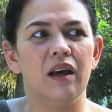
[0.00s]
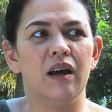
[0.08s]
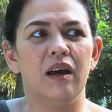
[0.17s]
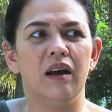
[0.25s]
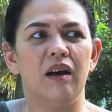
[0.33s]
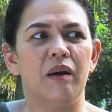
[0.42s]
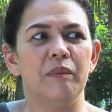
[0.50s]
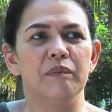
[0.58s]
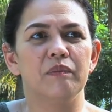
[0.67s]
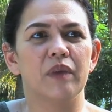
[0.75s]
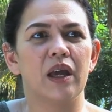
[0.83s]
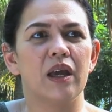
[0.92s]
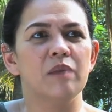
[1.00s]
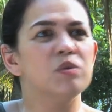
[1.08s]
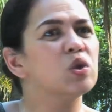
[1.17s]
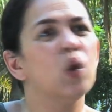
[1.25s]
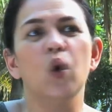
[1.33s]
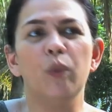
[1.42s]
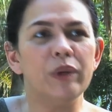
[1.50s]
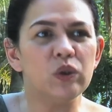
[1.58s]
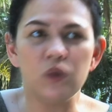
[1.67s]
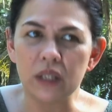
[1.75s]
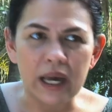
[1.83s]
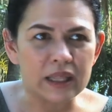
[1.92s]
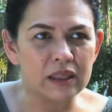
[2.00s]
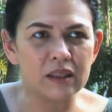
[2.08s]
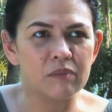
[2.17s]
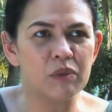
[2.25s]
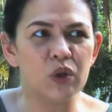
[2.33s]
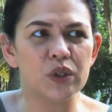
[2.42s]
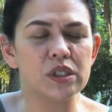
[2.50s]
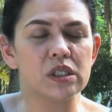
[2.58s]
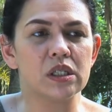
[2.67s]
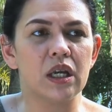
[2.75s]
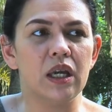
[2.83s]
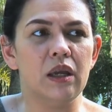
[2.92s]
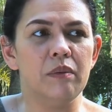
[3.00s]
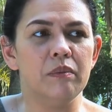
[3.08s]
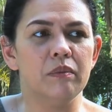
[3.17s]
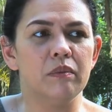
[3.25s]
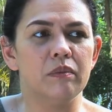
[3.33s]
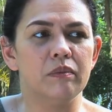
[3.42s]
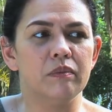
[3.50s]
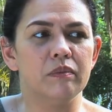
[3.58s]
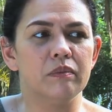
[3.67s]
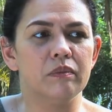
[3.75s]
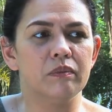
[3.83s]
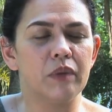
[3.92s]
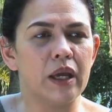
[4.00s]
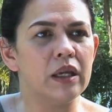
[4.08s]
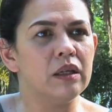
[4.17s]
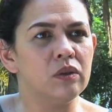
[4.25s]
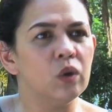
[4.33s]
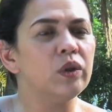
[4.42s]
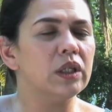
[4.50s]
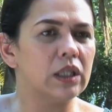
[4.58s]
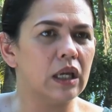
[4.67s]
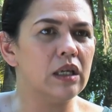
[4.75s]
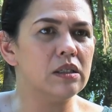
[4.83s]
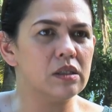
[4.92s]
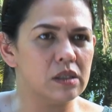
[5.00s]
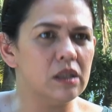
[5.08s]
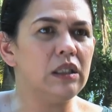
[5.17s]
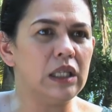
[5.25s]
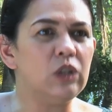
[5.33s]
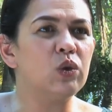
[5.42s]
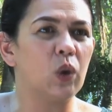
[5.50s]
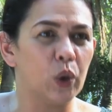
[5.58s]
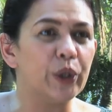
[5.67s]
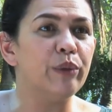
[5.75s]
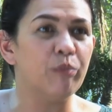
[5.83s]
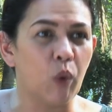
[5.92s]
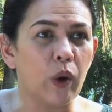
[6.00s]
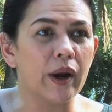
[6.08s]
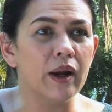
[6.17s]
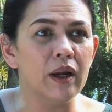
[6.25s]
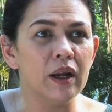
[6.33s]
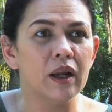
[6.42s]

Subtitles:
I'm so open to that because I know that I still need to learn more.